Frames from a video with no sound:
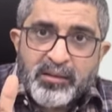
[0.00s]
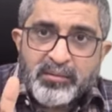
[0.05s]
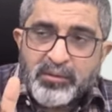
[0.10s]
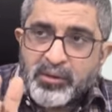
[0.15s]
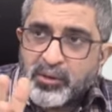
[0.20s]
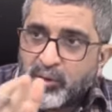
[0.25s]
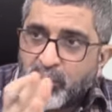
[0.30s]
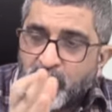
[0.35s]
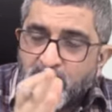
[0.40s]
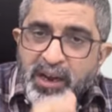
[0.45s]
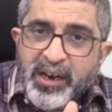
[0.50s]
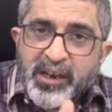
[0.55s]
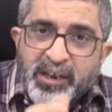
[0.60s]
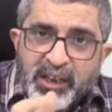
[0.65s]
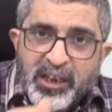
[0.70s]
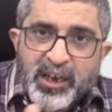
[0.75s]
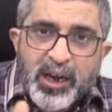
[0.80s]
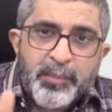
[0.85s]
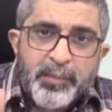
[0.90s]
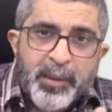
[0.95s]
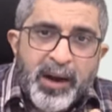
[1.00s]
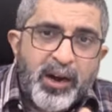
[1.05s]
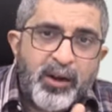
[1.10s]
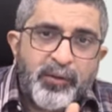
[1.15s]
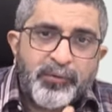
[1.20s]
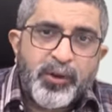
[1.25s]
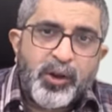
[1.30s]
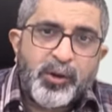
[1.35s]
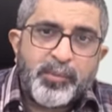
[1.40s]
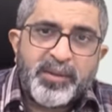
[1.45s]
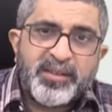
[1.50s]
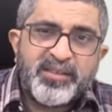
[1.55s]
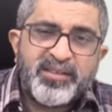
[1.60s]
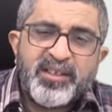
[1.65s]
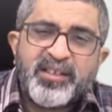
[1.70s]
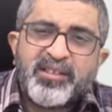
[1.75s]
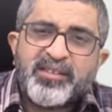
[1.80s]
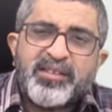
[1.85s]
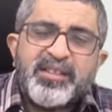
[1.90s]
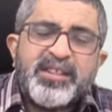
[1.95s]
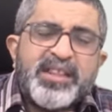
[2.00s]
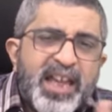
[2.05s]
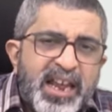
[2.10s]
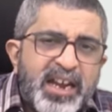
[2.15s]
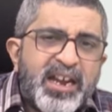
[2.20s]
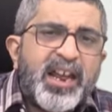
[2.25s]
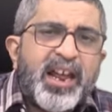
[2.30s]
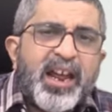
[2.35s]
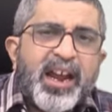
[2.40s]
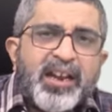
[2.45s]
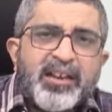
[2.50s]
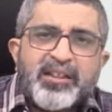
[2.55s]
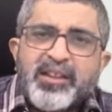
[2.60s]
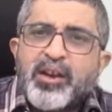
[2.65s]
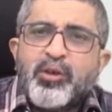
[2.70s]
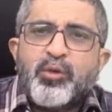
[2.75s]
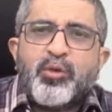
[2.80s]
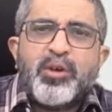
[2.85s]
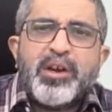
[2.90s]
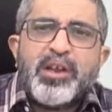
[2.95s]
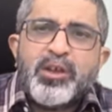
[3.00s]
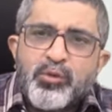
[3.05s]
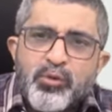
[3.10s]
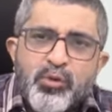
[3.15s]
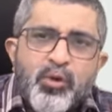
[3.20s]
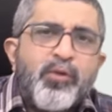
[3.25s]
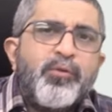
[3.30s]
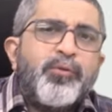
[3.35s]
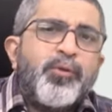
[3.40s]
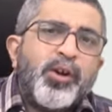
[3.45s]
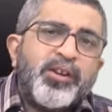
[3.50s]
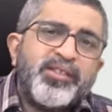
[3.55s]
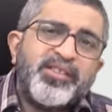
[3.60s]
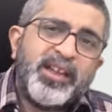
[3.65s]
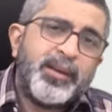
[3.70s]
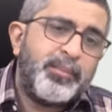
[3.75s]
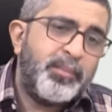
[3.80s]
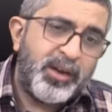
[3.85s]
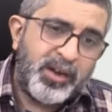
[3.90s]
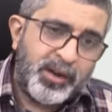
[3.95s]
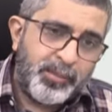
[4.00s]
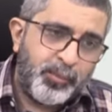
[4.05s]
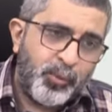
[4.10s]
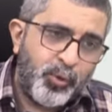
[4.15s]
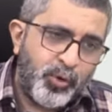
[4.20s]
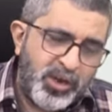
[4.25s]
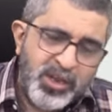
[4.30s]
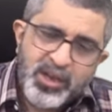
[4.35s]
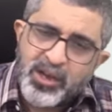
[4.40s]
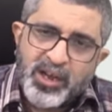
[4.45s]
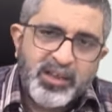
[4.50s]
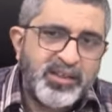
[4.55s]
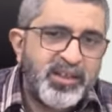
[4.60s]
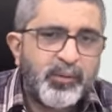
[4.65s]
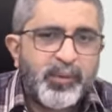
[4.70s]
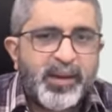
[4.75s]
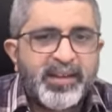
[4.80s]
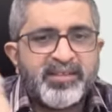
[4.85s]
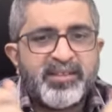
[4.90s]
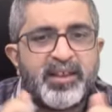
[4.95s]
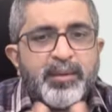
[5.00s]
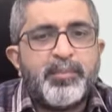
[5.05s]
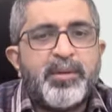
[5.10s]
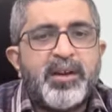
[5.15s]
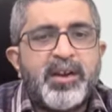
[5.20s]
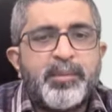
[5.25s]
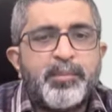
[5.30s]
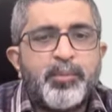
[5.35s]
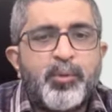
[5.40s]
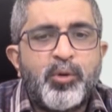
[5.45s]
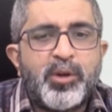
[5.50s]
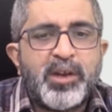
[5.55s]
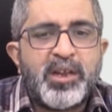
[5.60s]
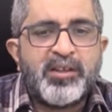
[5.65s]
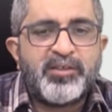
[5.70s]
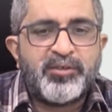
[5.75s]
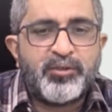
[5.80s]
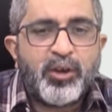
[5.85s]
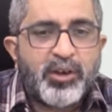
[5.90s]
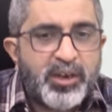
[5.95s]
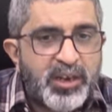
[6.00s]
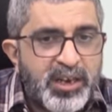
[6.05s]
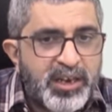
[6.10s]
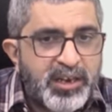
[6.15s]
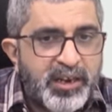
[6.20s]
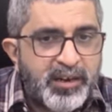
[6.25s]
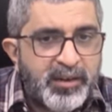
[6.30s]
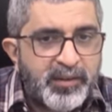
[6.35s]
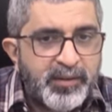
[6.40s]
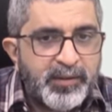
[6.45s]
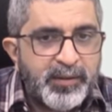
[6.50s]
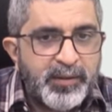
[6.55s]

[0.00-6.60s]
you know integral part of your business, then and then only you go for segment reporting, otherwise segment reporting is not needed.